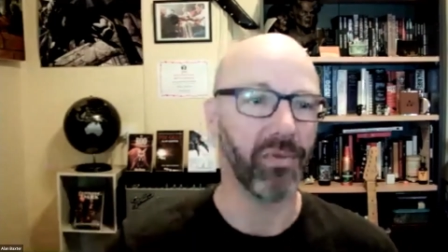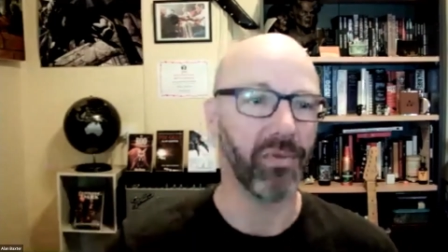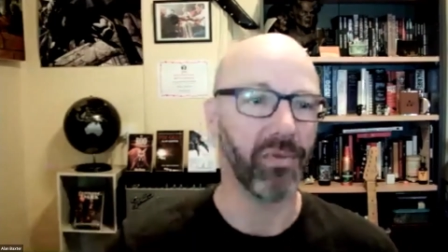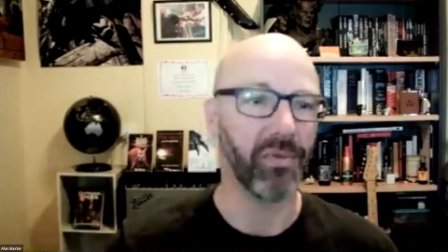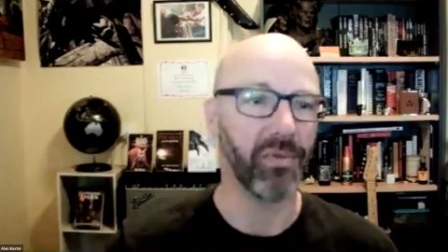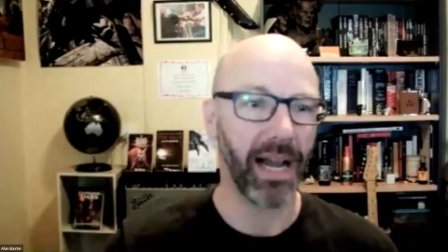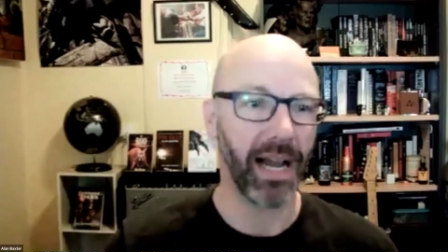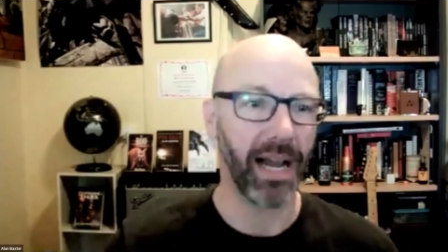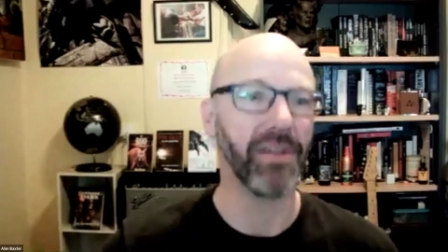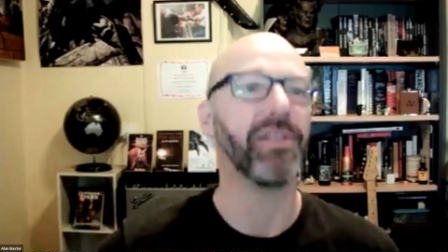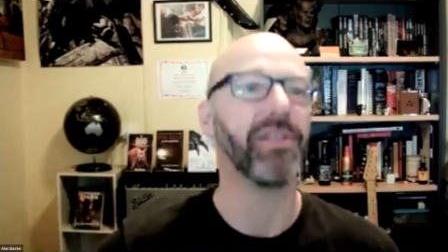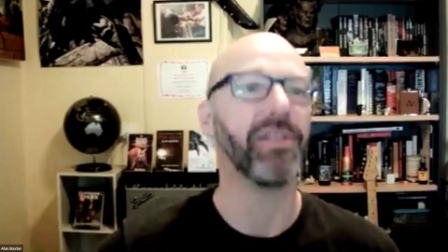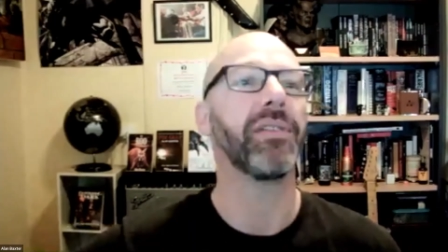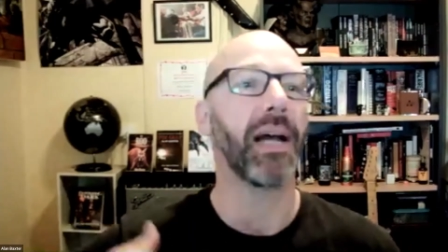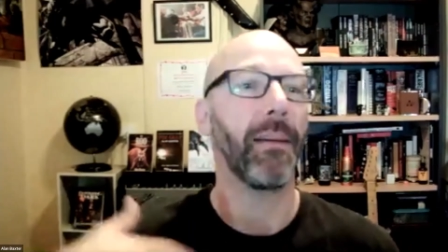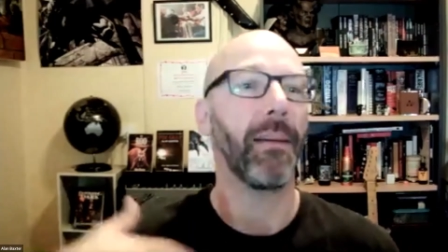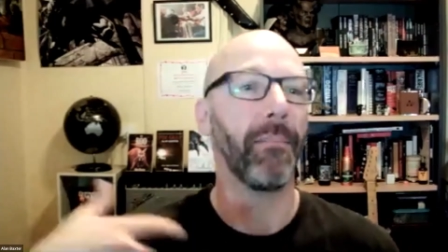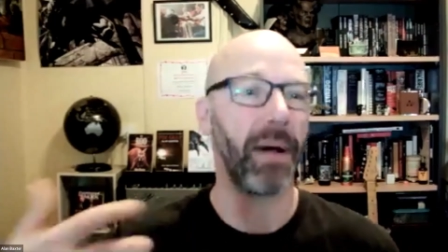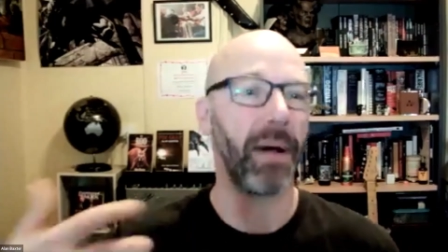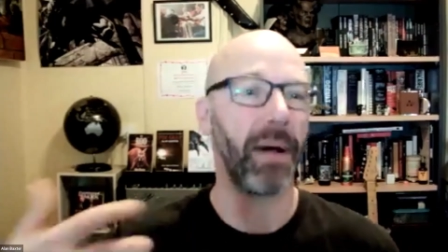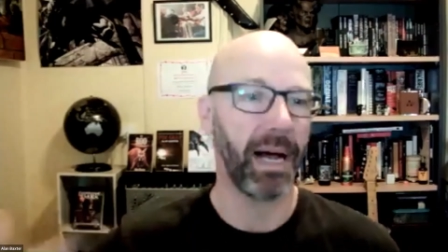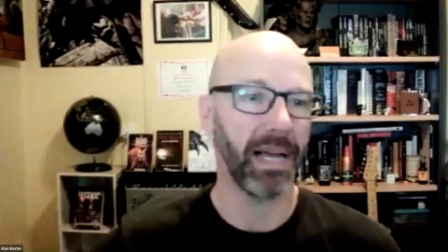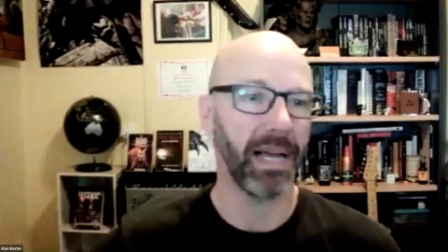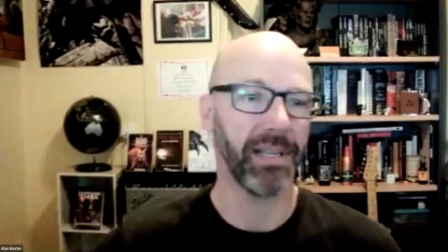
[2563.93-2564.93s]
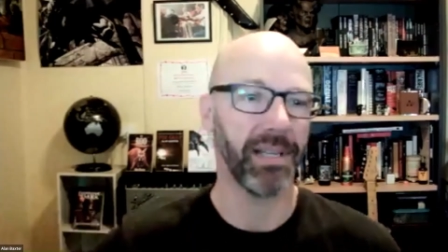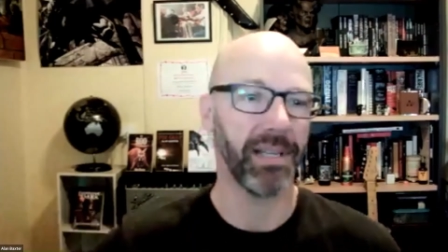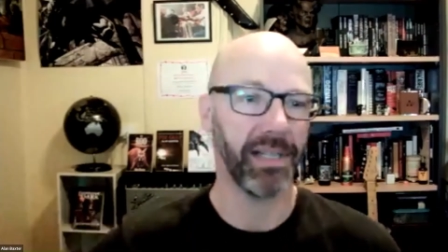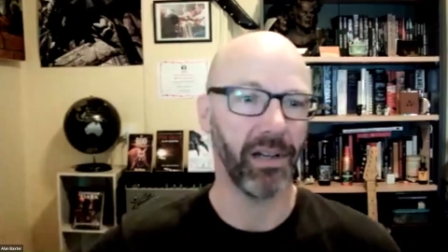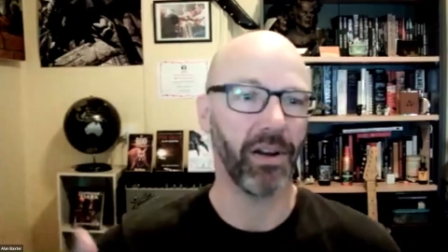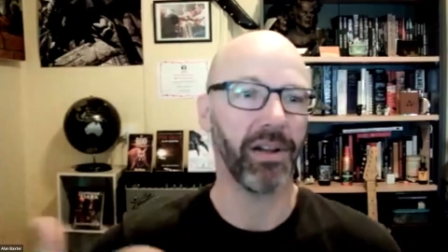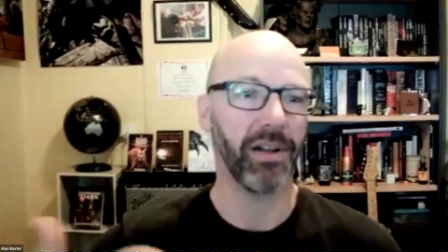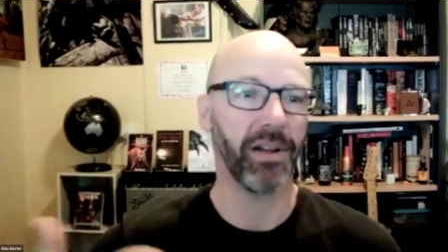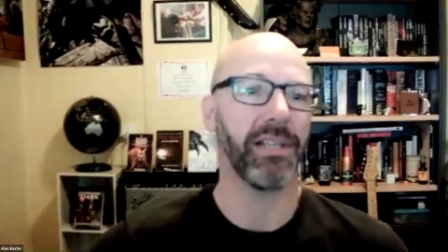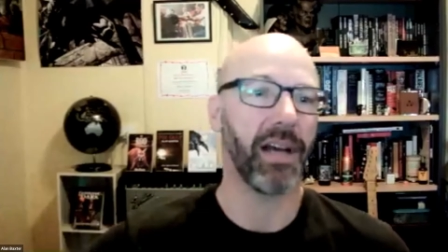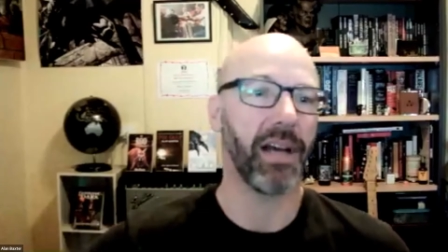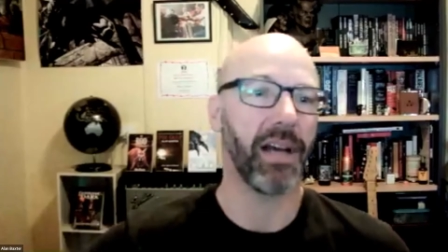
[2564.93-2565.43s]
actual violence to
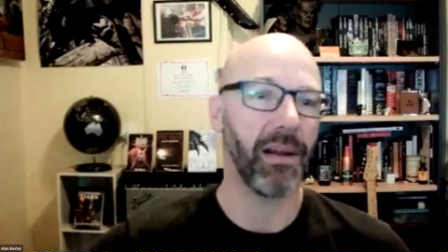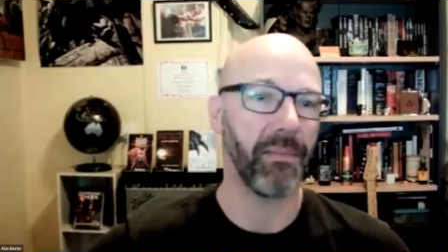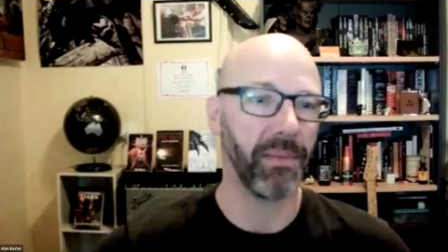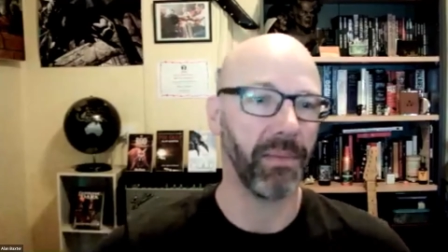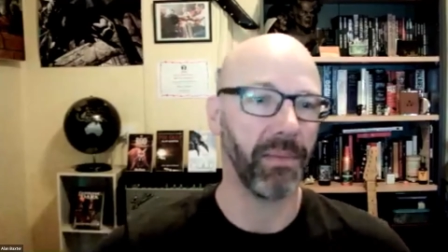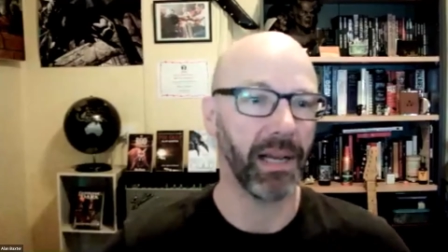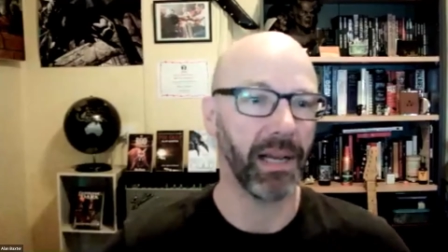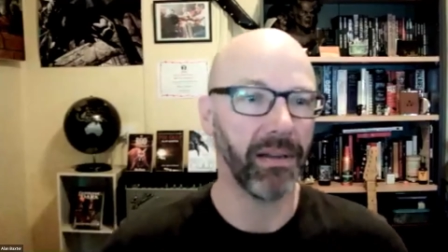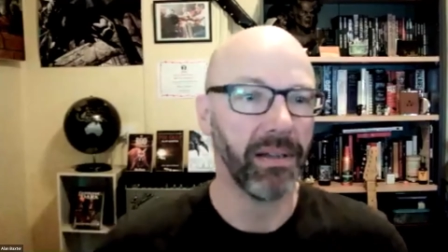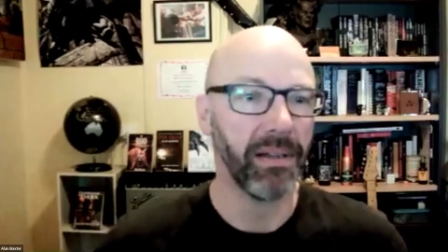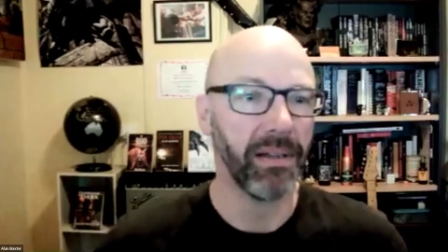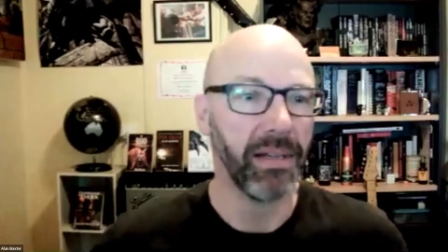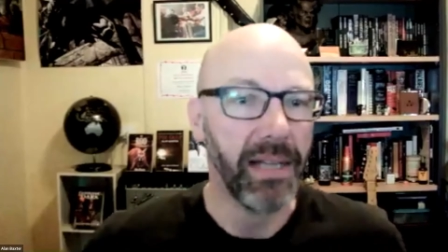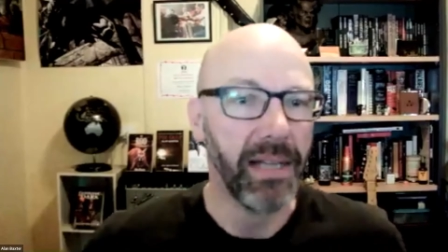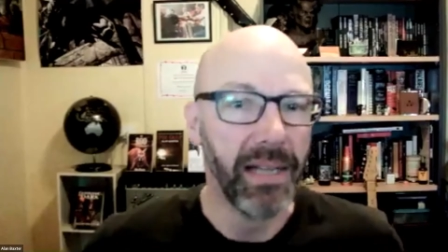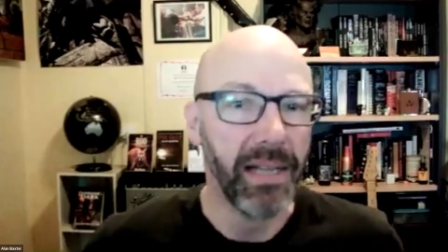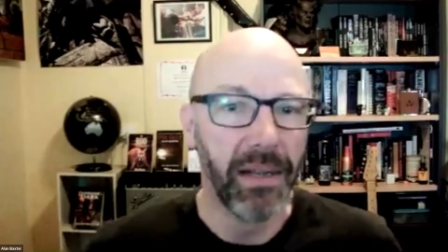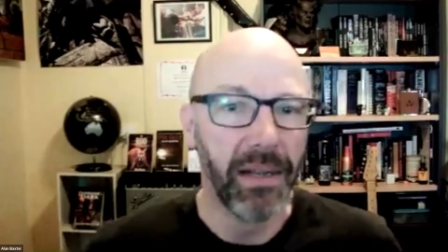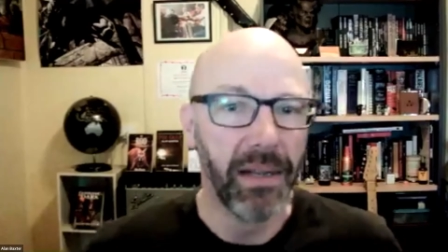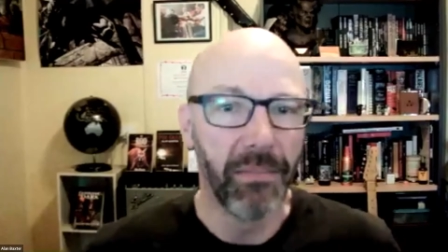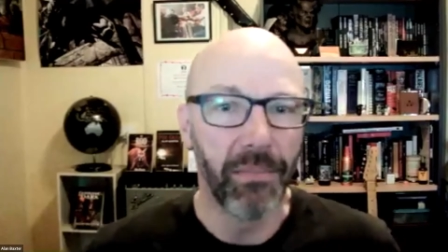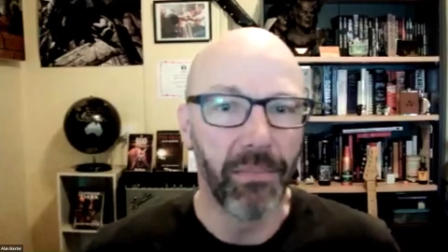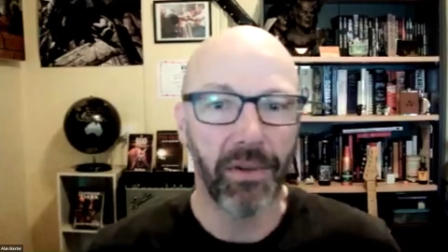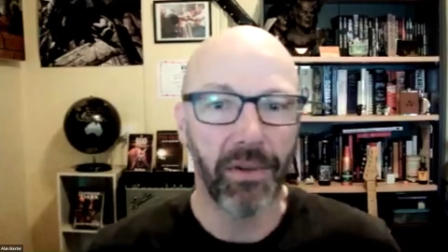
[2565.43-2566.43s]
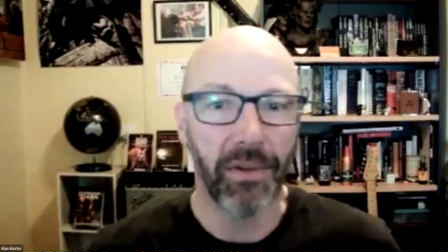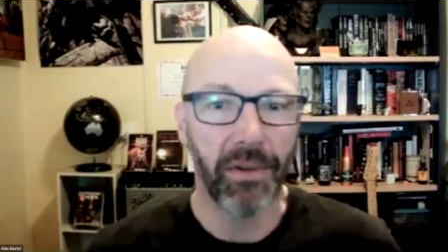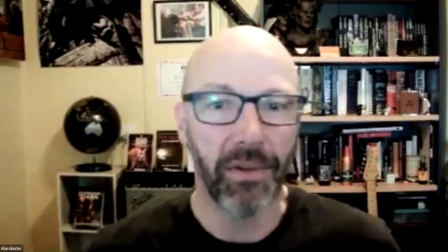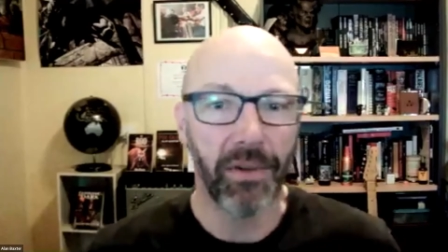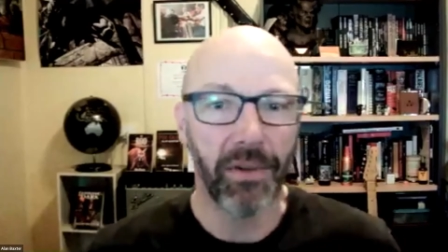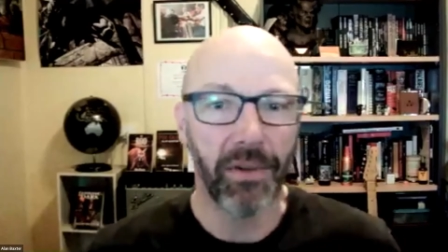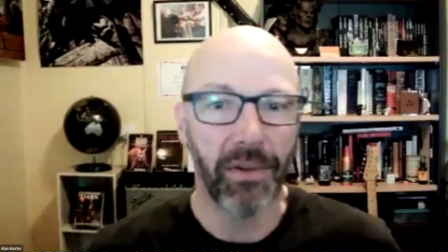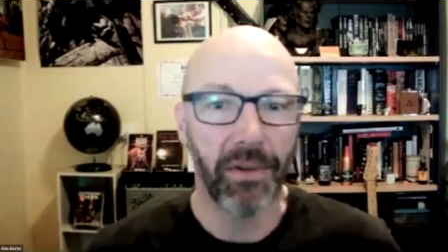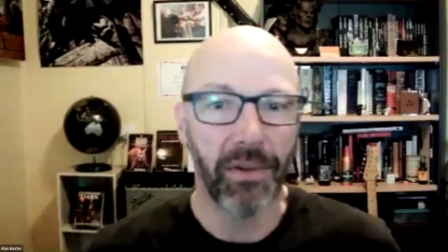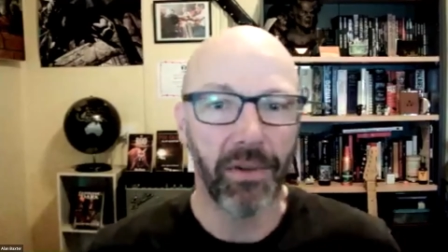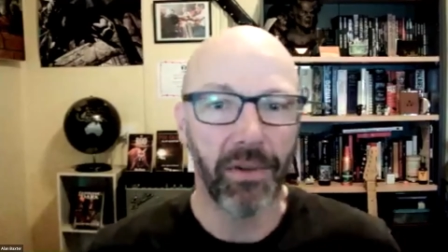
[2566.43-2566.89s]
come past it a lot of the time, you know.